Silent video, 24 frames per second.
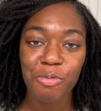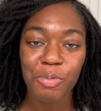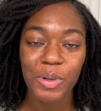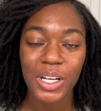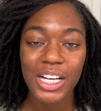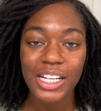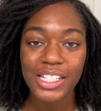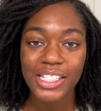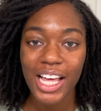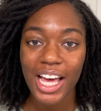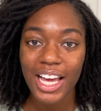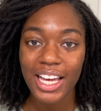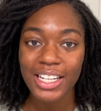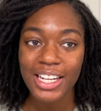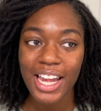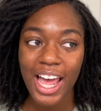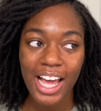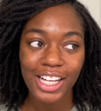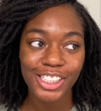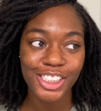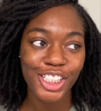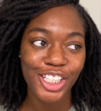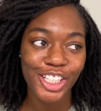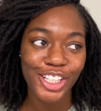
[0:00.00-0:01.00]
because I can
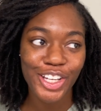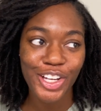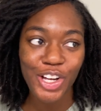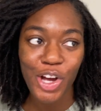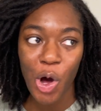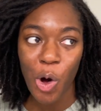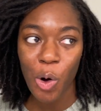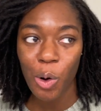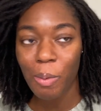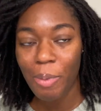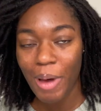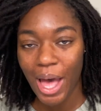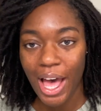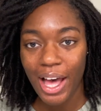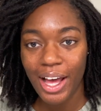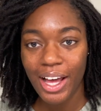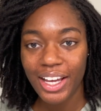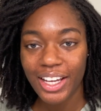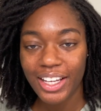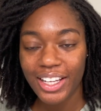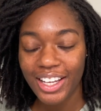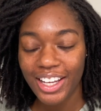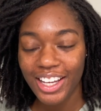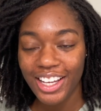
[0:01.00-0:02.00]
actually go
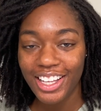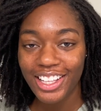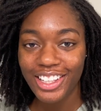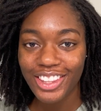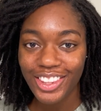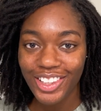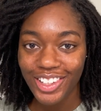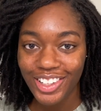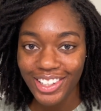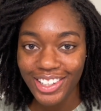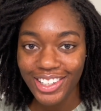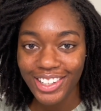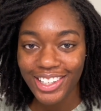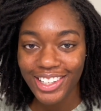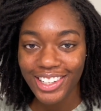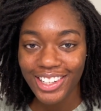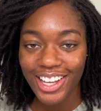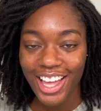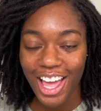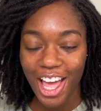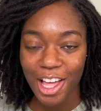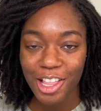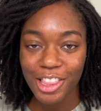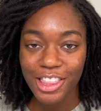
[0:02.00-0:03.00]
back and look
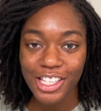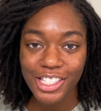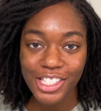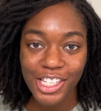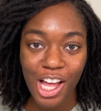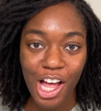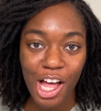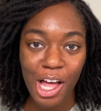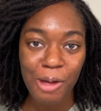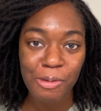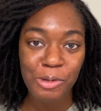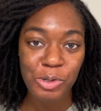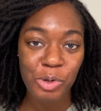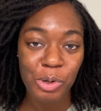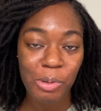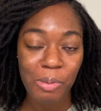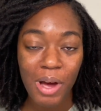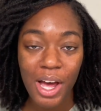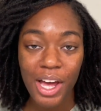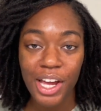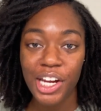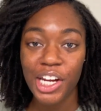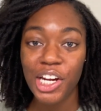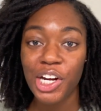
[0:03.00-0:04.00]
at the times where
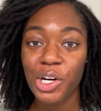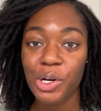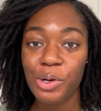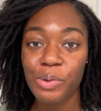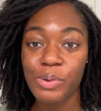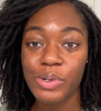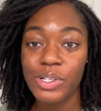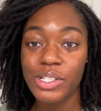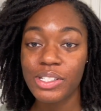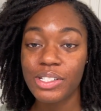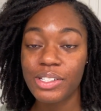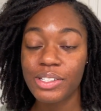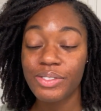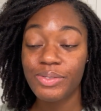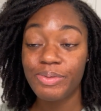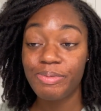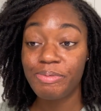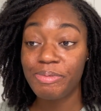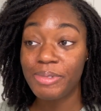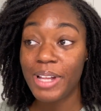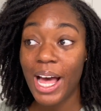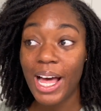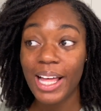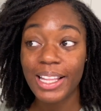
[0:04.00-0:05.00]
my hair was
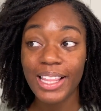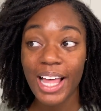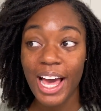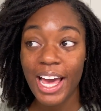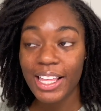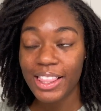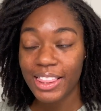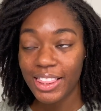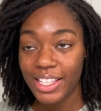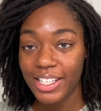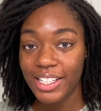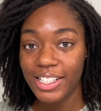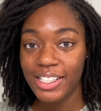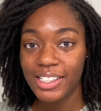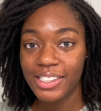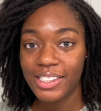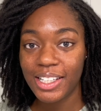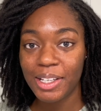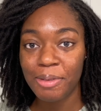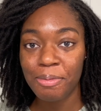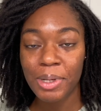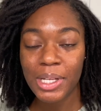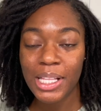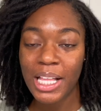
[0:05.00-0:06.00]
not like this
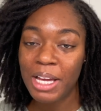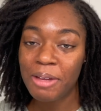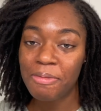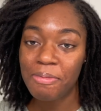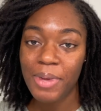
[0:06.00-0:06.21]
and be like,